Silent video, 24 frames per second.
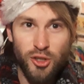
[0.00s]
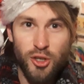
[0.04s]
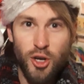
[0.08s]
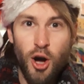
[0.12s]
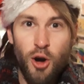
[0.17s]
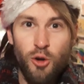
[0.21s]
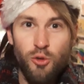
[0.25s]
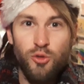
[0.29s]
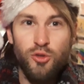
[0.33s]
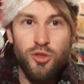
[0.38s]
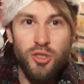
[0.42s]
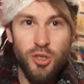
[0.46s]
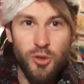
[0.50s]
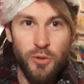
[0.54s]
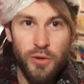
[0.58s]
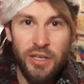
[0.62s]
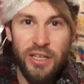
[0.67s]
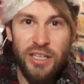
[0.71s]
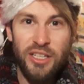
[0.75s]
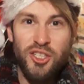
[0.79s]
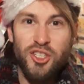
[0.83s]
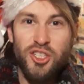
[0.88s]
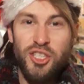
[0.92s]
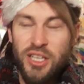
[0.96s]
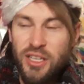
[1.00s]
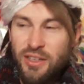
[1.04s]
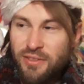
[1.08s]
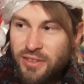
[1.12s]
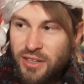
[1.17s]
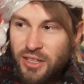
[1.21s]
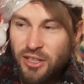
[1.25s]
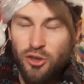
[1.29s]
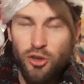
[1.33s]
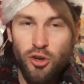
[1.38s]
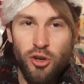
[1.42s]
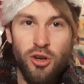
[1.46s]
Go do it. Achieve
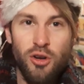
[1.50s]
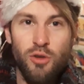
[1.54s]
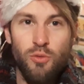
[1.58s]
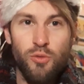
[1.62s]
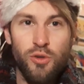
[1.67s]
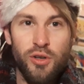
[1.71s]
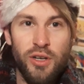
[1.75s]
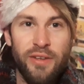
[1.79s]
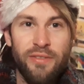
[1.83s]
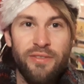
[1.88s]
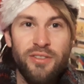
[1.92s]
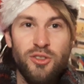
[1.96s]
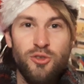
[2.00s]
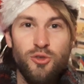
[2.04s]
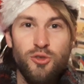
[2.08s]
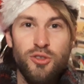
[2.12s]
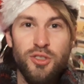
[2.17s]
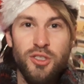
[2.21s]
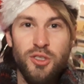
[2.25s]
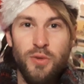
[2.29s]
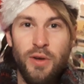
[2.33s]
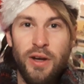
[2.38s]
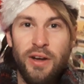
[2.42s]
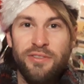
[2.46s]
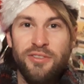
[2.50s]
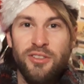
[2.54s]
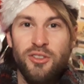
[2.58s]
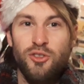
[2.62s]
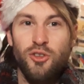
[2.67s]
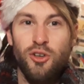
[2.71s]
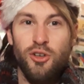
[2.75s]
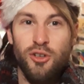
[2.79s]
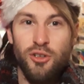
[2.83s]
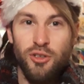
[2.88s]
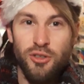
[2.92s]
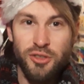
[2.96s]
it. Knock on whatever doors you have to
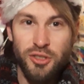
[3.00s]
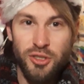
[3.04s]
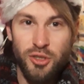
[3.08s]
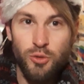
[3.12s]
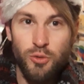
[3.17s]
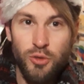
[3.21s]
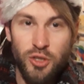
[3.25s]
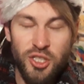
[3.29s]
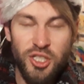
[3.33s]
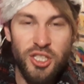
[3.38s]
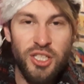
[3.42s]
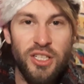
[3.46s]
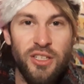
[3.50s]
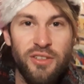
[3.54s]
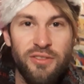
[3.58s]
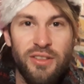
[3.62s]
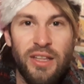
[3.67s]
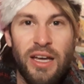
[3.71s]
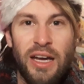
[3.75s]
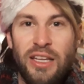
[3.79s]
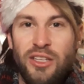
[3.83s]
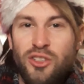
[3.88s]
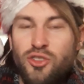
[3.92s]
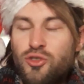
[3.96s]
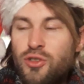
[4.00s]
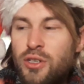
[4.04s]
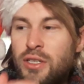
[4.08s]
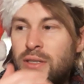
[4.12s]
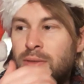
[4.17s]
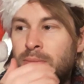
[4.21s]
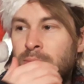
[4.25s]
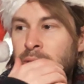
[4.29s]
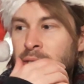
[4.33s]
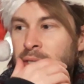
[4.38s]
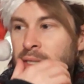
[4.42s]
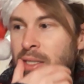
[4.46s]
knock on to achieve that
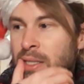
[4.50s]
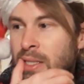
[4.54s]
dream.